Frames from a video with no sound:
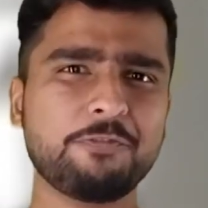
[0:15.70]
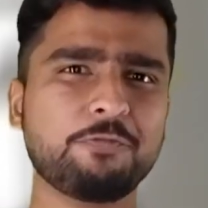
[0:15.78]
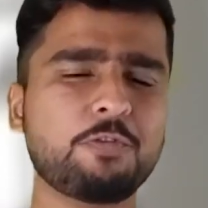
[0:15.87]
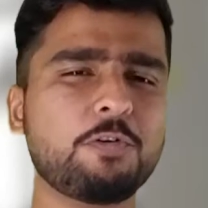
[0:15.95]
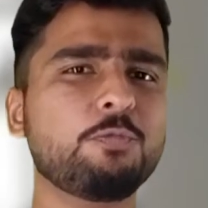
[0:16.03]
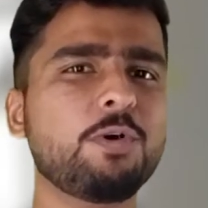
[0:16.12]

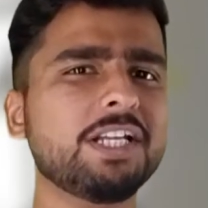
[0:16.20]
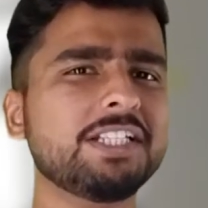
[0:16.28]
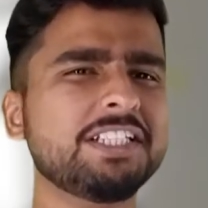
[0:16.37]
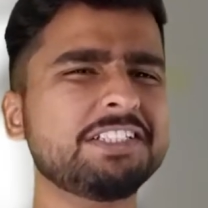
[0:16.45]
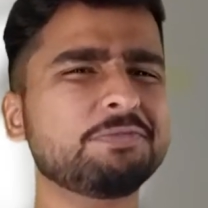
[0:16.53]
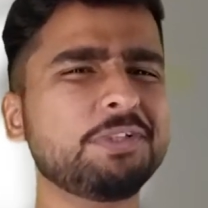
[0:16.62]
For one,
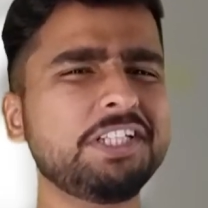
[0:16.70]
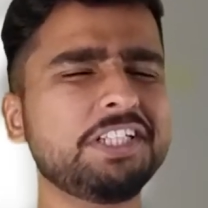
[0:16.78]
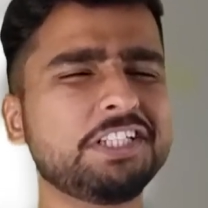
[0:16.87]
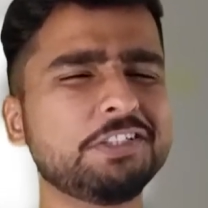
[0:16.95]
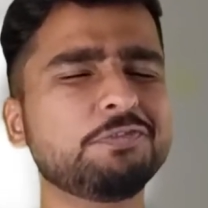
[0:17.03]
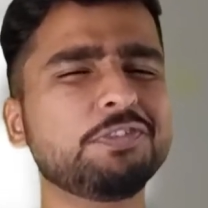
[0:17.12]
it's very
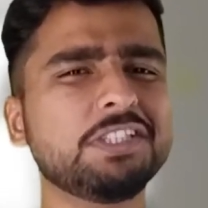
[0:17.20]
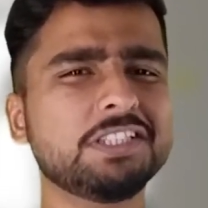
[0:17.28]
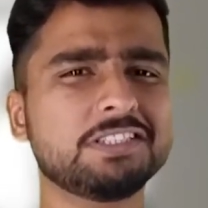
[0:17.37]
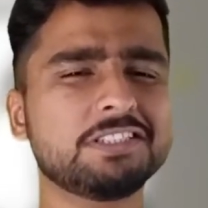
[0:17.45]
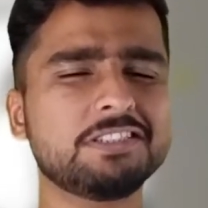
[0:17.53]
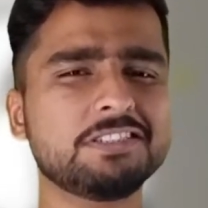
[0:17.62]

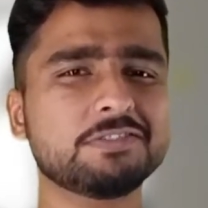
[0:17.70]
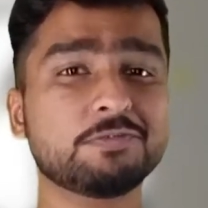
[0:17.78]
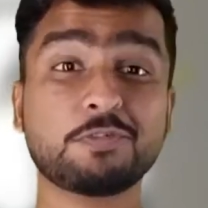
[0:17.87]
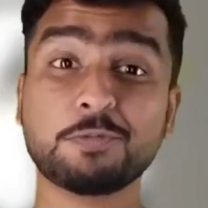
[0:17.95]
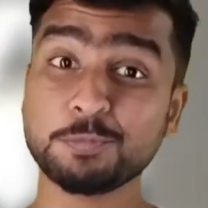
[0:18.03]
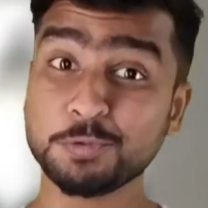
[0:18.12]
difficult
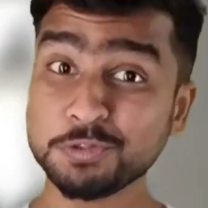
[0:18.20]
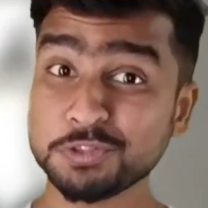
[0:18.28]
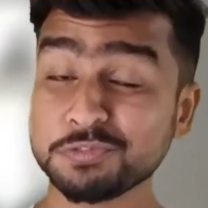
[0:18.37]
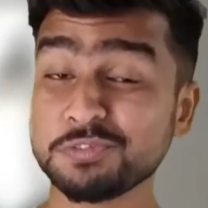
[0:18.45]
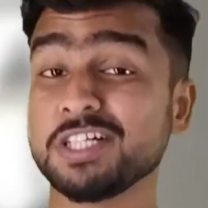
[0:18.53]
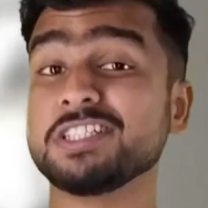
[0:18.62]
for most
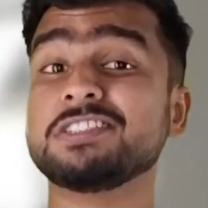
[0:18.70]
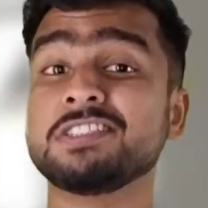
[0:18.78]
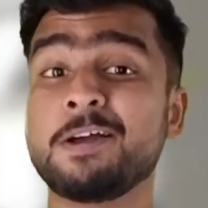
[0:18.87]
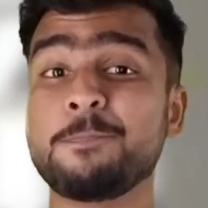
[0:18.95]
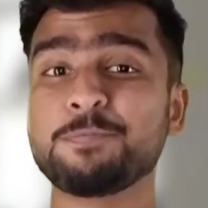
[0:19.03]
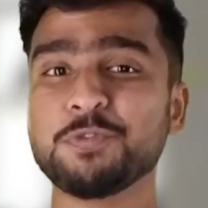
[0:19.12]
of us
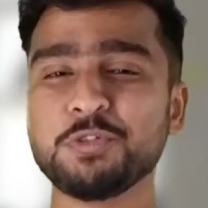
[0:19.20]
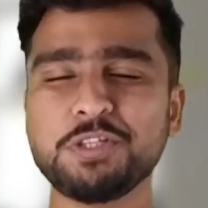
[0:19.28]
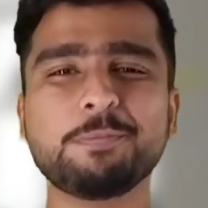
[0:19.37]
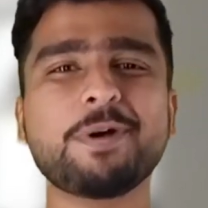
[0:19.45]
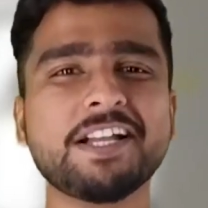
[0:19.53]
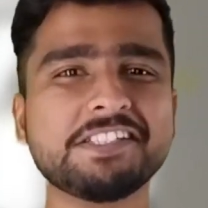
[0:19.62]
to
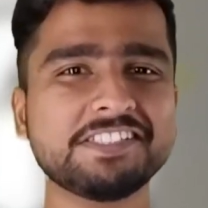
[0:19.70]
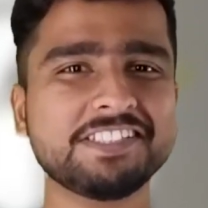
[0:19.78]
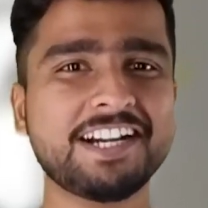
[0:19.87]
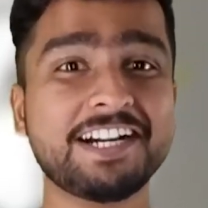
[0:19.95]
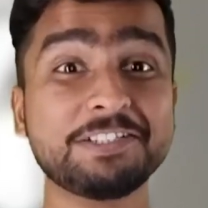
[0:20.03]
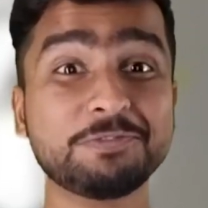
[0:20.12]
imagine
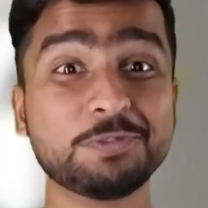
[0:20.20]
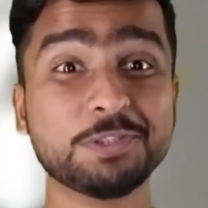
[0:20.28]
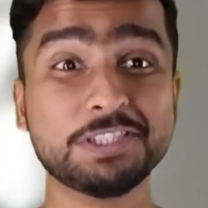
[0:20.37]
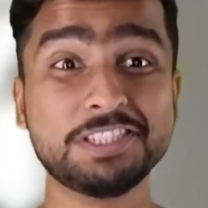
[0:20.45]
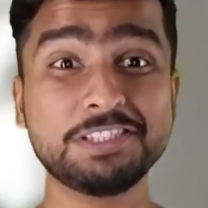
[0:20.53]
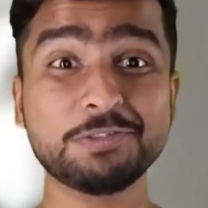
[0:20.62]
our
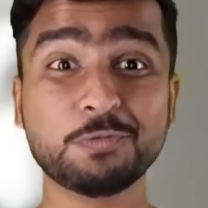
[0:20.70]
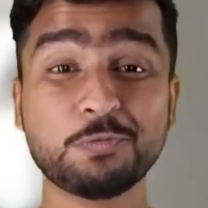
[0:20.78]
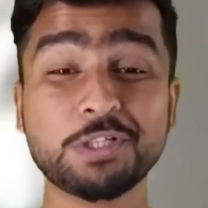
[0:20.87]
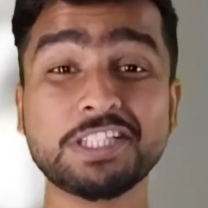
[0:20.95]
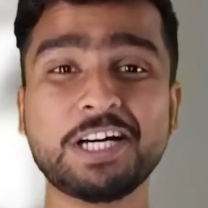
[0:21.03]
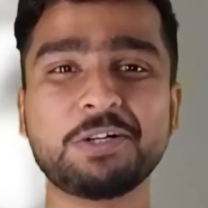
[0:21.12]
world
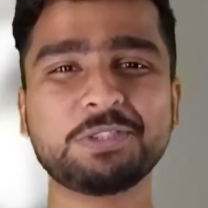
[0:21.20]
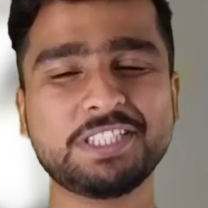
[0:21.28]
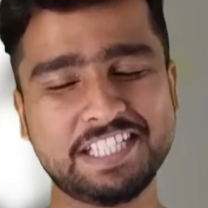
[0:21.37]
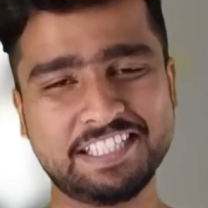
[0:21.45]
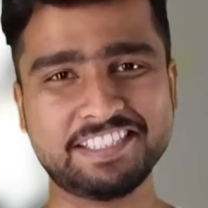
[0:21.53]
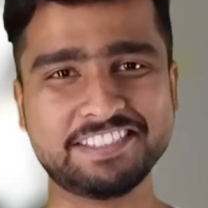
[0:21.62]
without
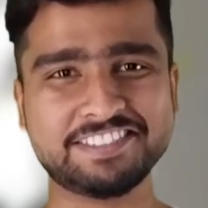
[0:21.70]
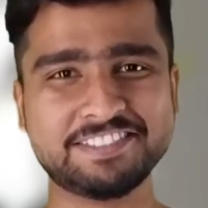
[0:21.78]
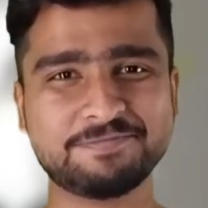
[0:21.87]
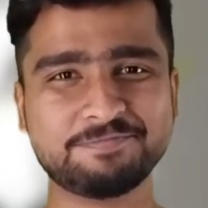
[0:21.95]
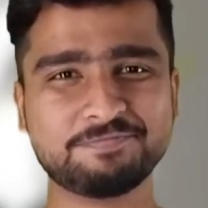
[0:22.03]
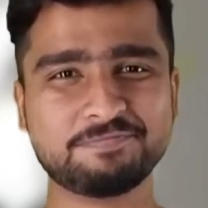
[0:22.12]
colors.
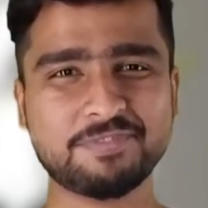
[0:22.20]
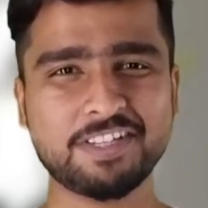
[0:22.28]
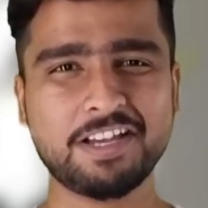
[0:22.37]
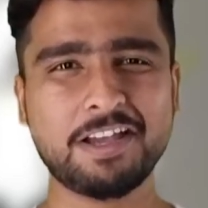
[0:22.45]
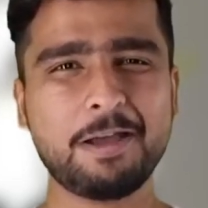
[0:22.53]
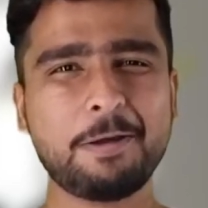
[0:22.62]

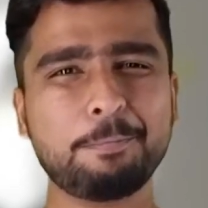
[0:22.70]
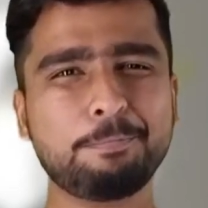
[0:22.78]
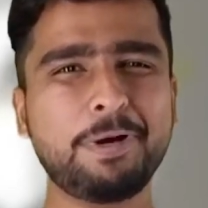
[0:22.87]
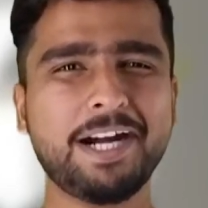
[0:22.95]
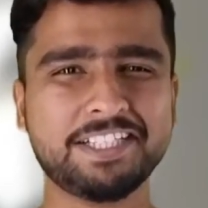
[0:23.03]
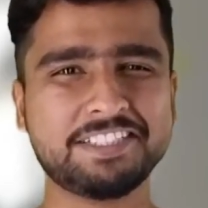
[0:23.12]

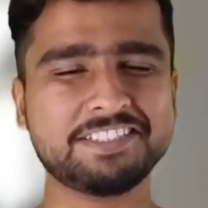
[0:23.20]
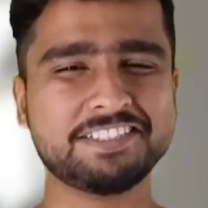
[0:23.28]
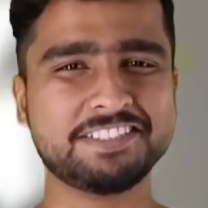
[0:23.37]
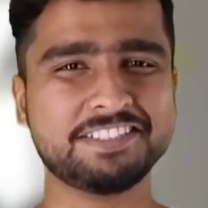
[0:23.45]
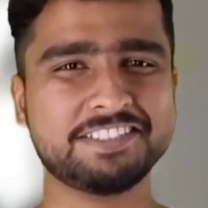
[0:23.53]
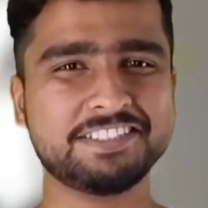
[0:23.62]
But
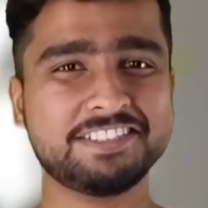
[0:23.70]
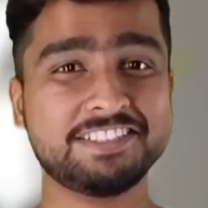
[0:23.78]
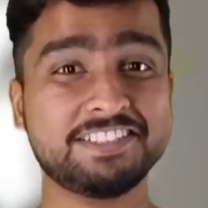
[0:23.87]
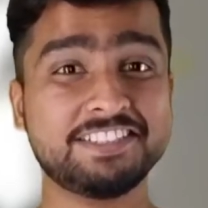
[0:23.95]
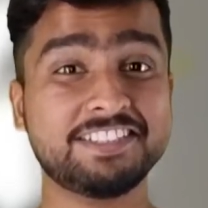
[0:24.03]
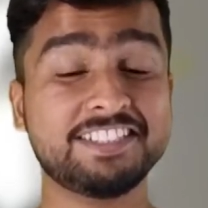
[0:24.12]

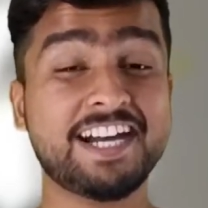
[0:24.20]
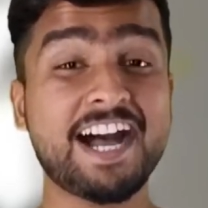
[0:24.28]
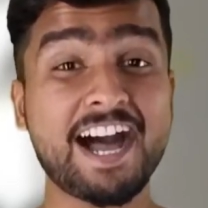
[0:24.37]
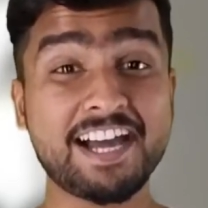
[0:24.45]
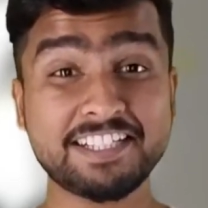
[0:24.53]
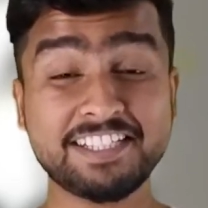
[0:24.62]

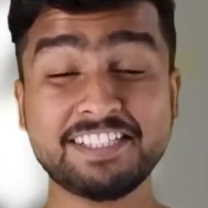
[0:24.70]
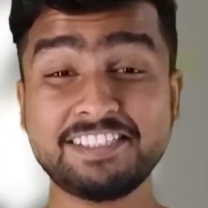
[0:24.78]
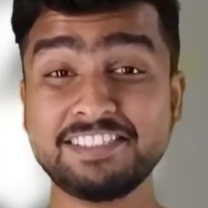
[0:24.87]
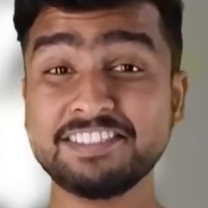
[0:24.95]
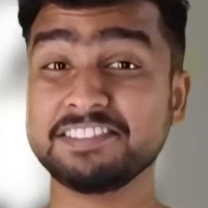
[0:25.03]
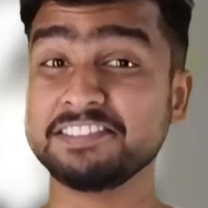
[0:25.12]
are
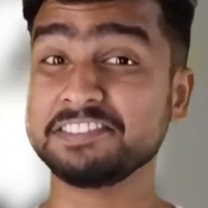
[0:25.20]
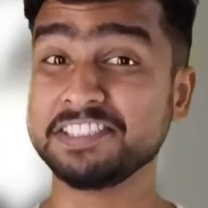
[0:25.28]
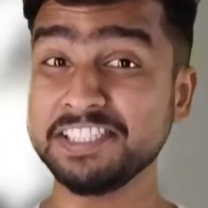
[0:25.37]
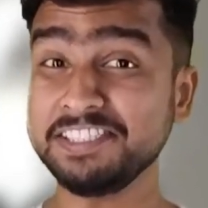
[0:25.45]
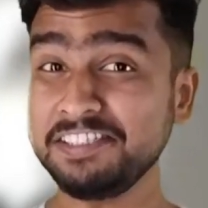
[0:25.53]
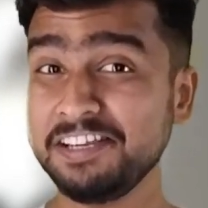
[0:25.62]
colors
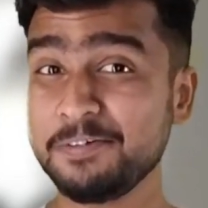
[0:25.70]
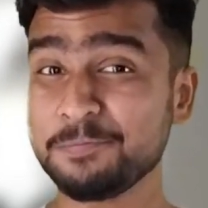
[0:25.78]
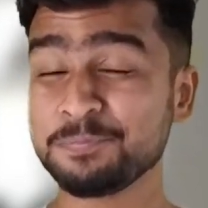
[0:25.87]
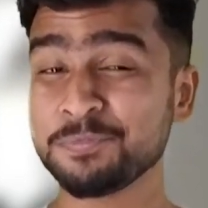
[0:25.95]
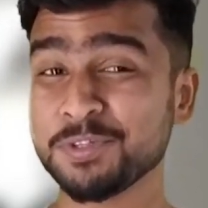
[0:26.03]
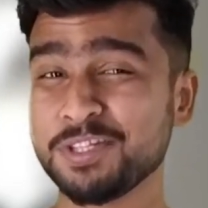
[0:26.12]
real
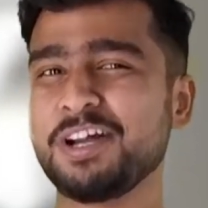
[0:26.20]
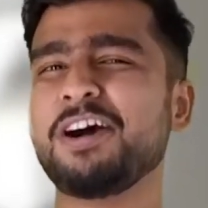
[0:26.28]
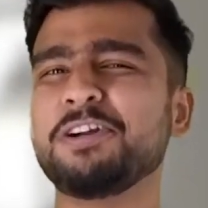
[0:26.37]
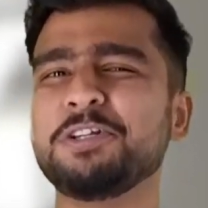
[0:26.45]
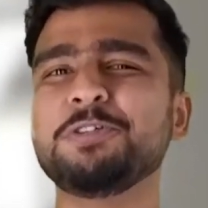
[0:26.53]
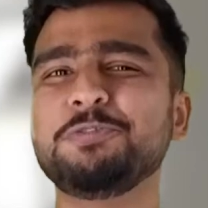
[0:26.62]

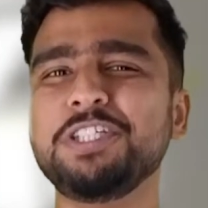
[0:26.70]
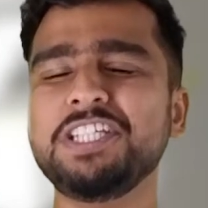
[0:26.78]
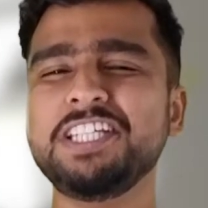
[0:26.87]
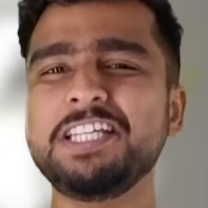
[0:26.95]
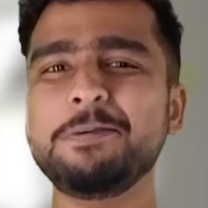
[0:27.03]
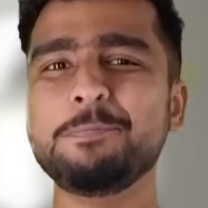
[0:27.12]
or do
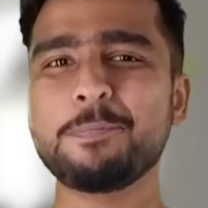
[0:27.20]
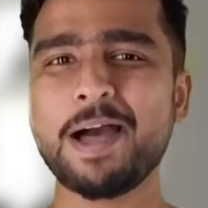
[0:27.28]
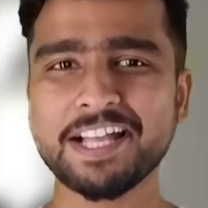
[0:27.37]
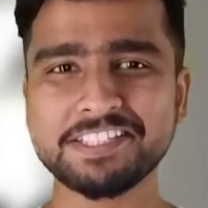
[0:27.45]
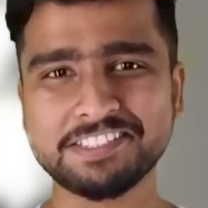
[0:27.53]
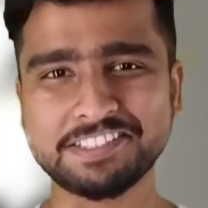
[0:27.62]
we
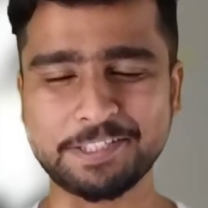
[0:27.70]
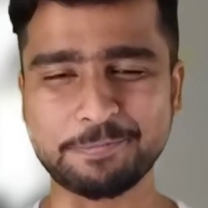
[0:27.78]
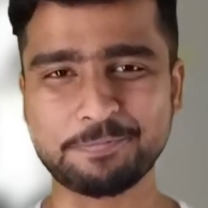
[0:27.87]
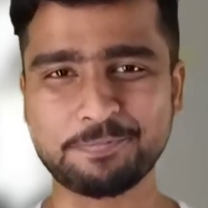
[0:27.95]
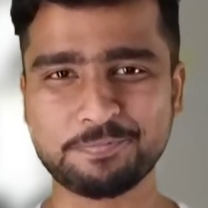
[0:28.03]
imagine them?